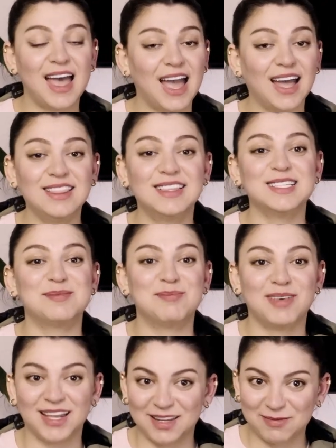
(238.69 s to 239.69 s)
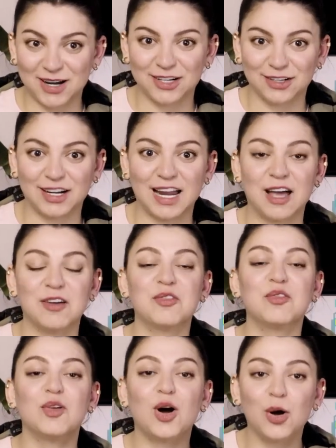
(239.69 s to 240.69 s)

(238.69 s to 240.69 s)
Add this body paragraph